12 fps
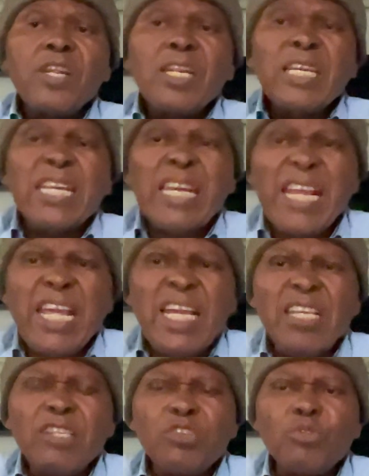
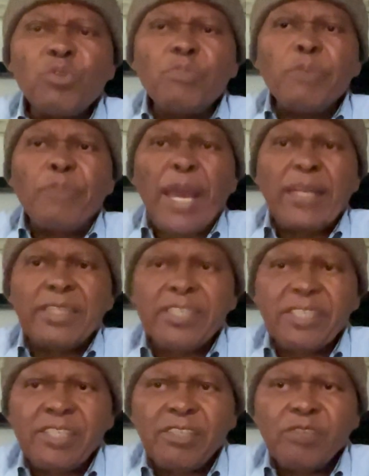knees will be bent,
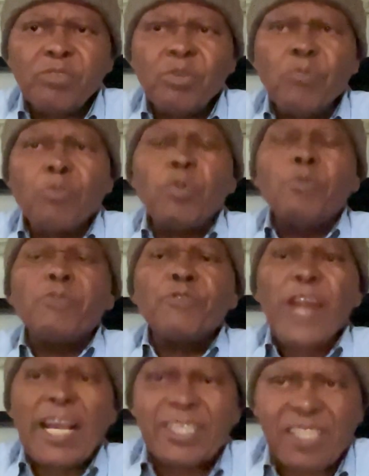will be
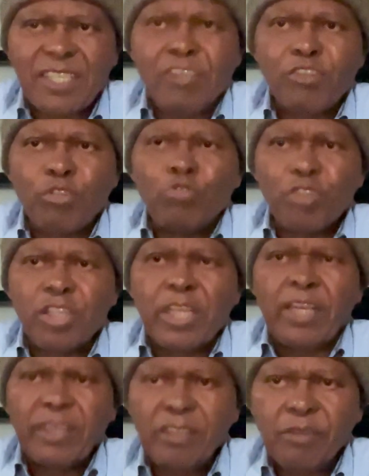flexed, so to say.